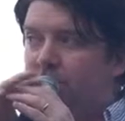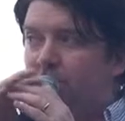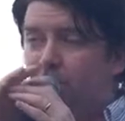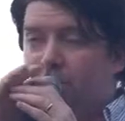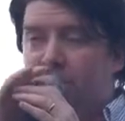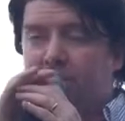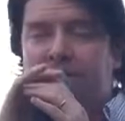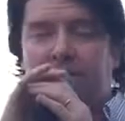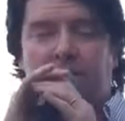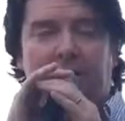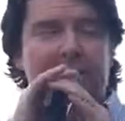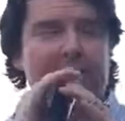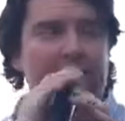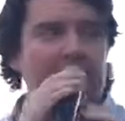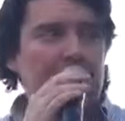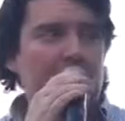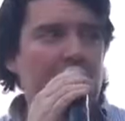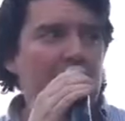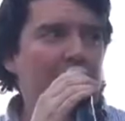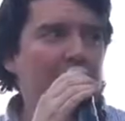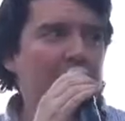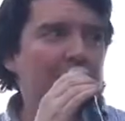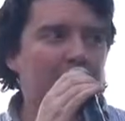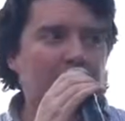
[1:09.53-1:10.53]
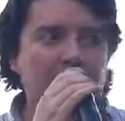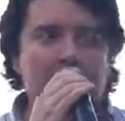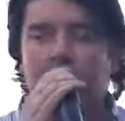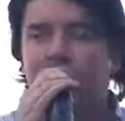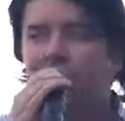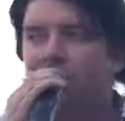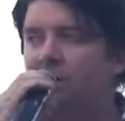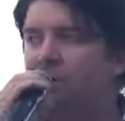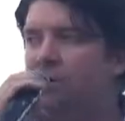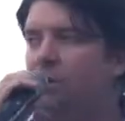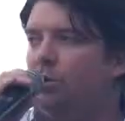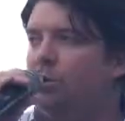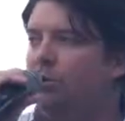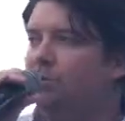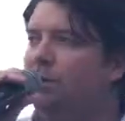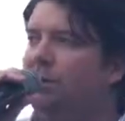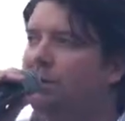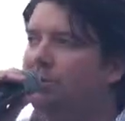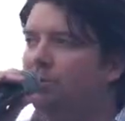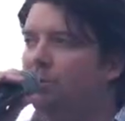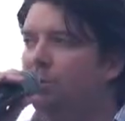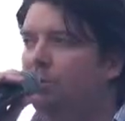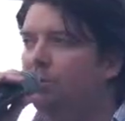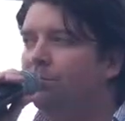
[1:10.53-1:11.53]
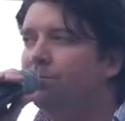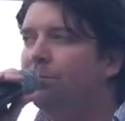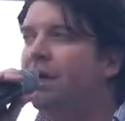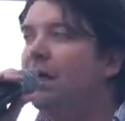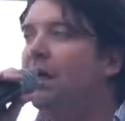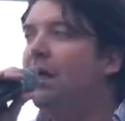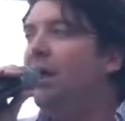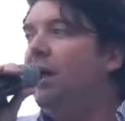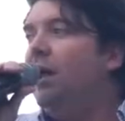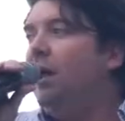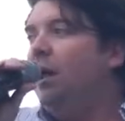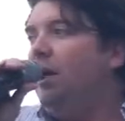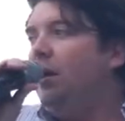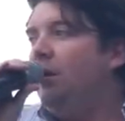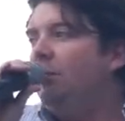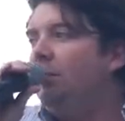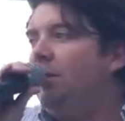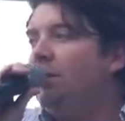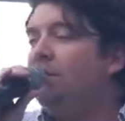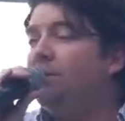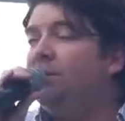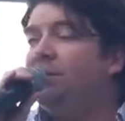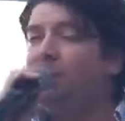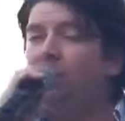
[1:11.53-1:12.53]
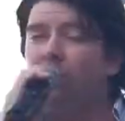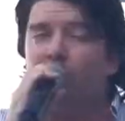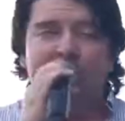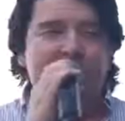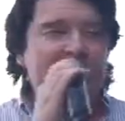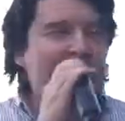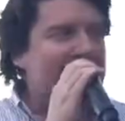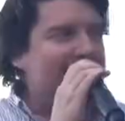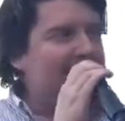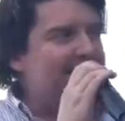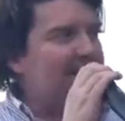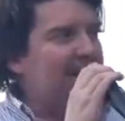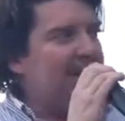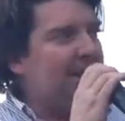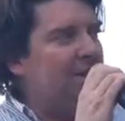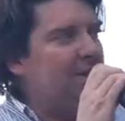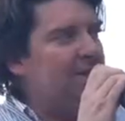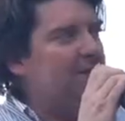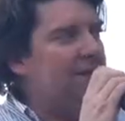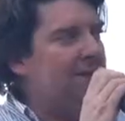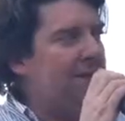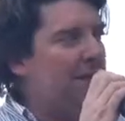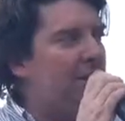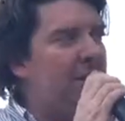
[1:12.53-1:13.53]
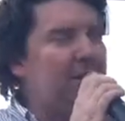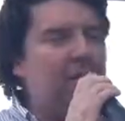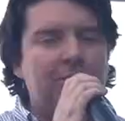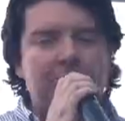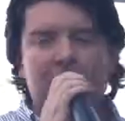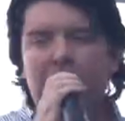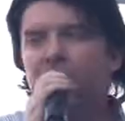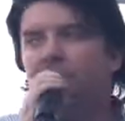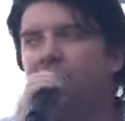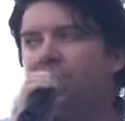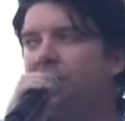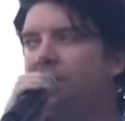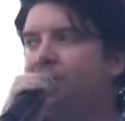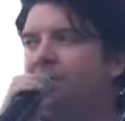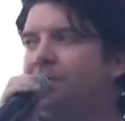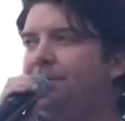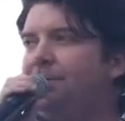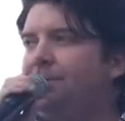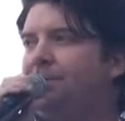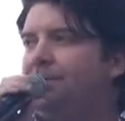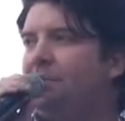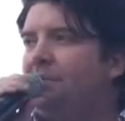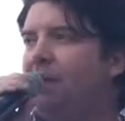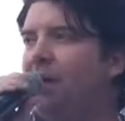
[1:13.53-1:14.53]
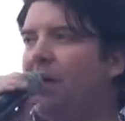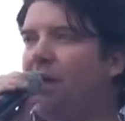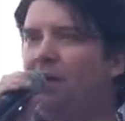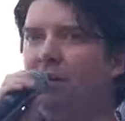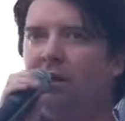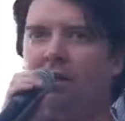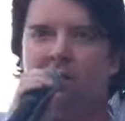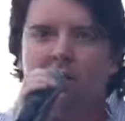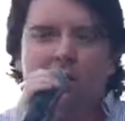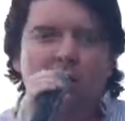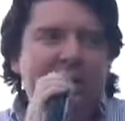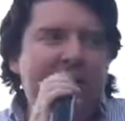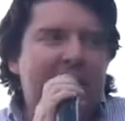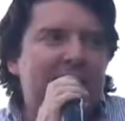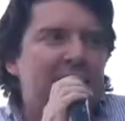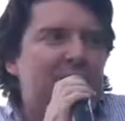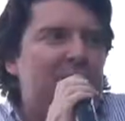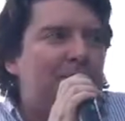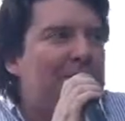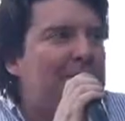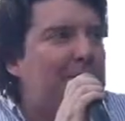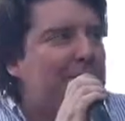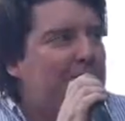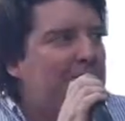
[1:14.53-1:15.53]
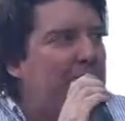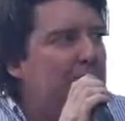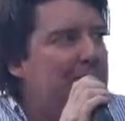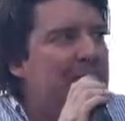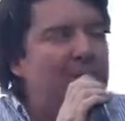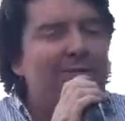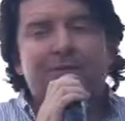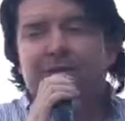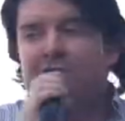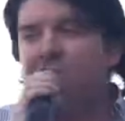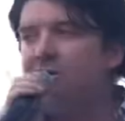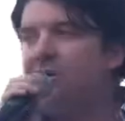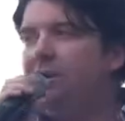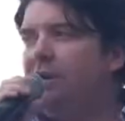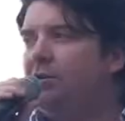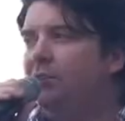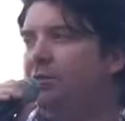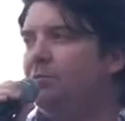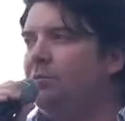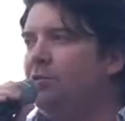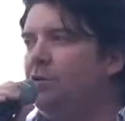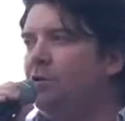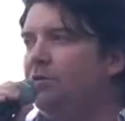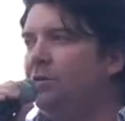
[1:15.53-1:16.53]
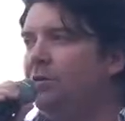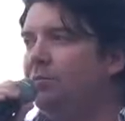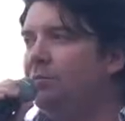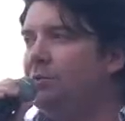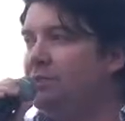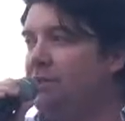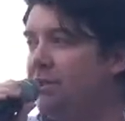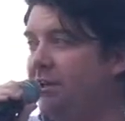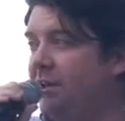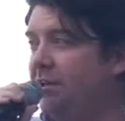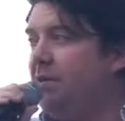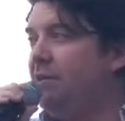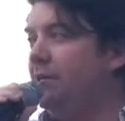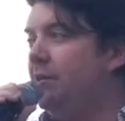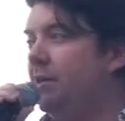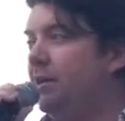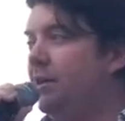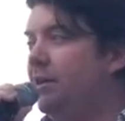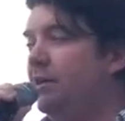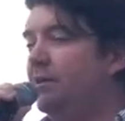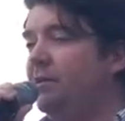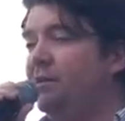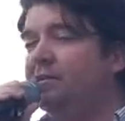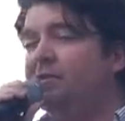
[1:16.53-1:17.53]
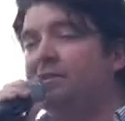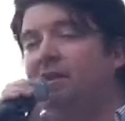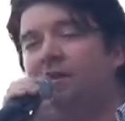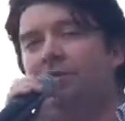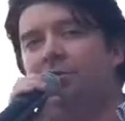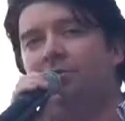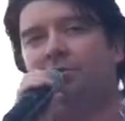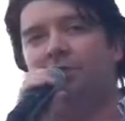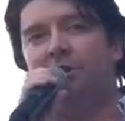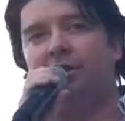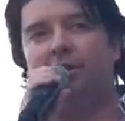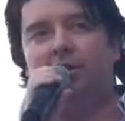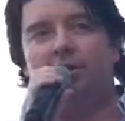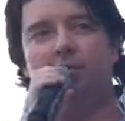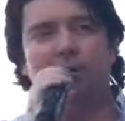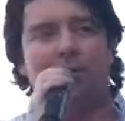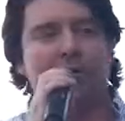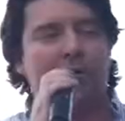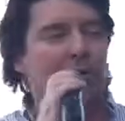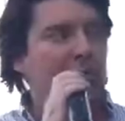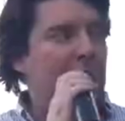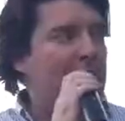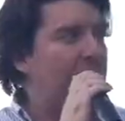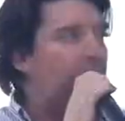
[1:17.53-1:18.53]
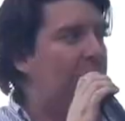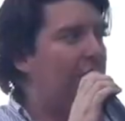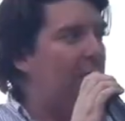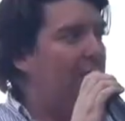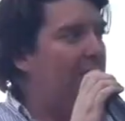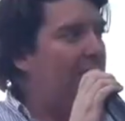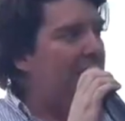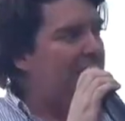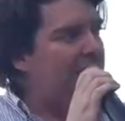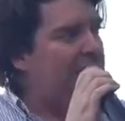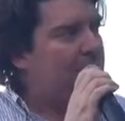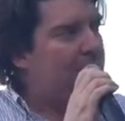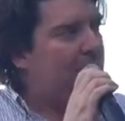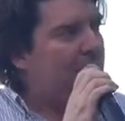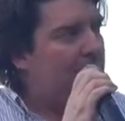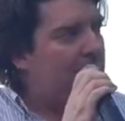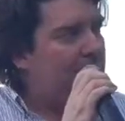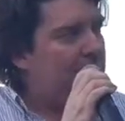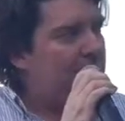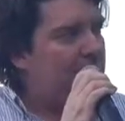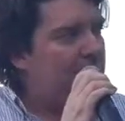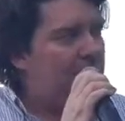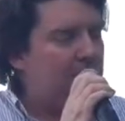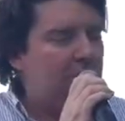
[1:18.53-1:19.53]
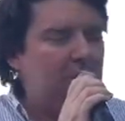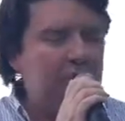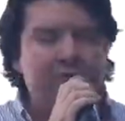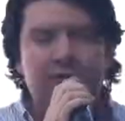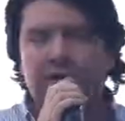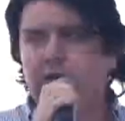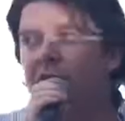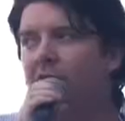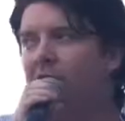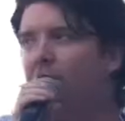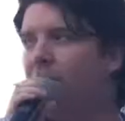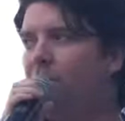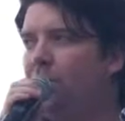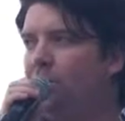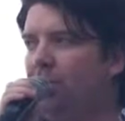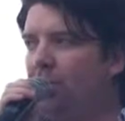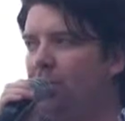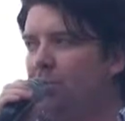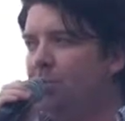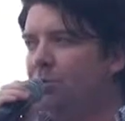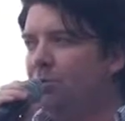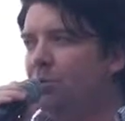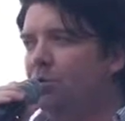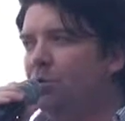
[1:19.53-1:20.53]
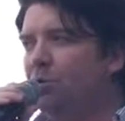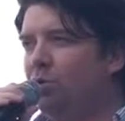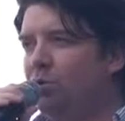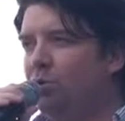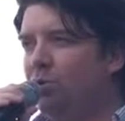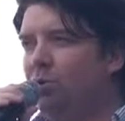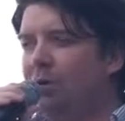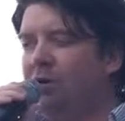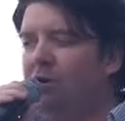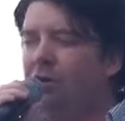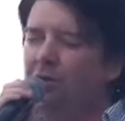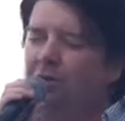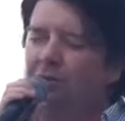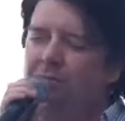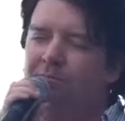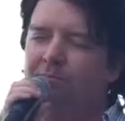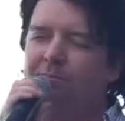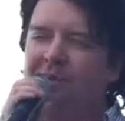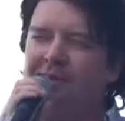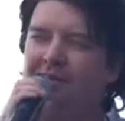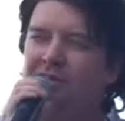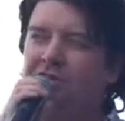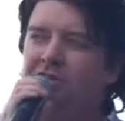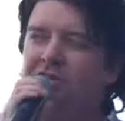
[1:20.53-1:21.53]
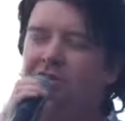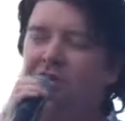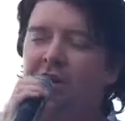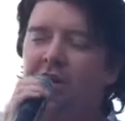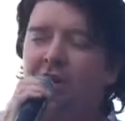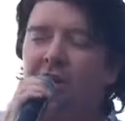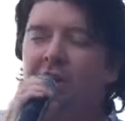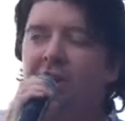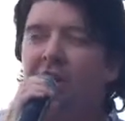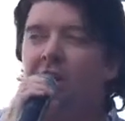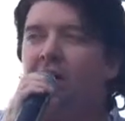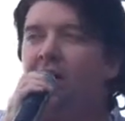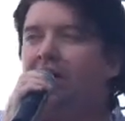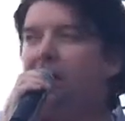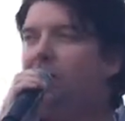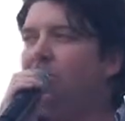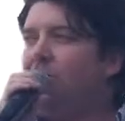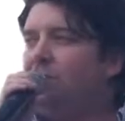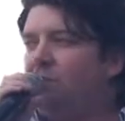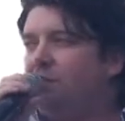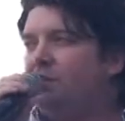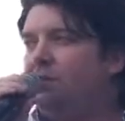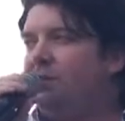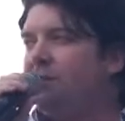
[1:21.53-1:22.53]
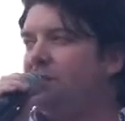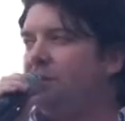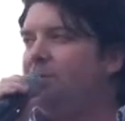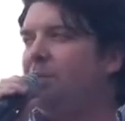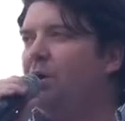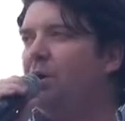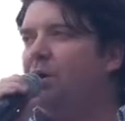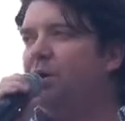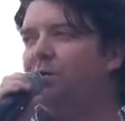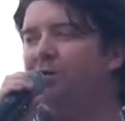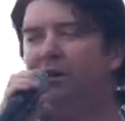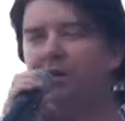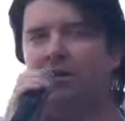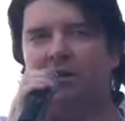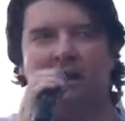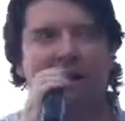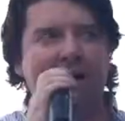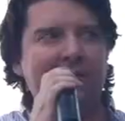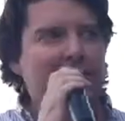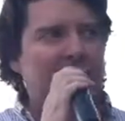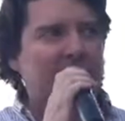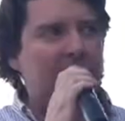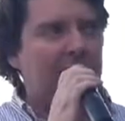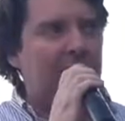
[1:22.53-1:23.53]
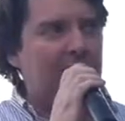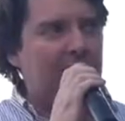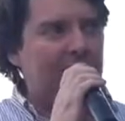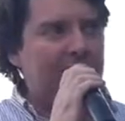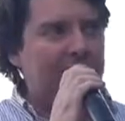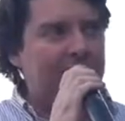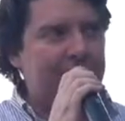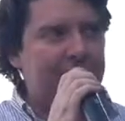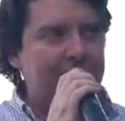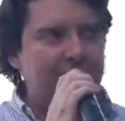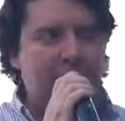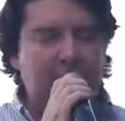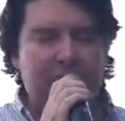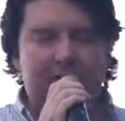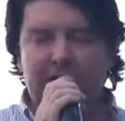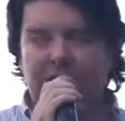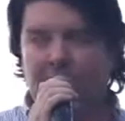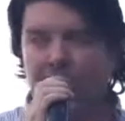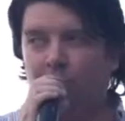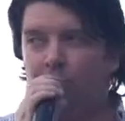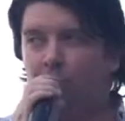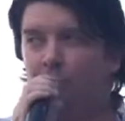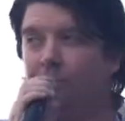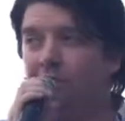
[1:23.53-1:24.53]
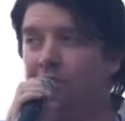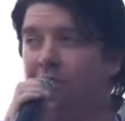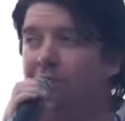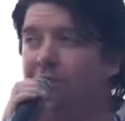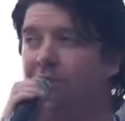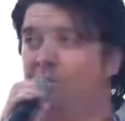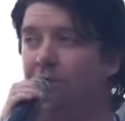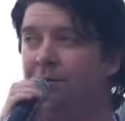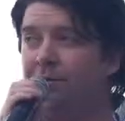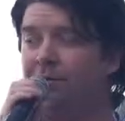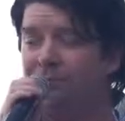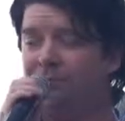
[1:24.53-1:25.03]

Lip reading: products like the UE Boom and the UE Megaboom, people now realize they can share their music. And we as people love to share our music, particularly in this country. You know, we go to our mates' barbecues, we go to the pool, we go to the beach, and music is part of our lifestyles. We're here more than ever.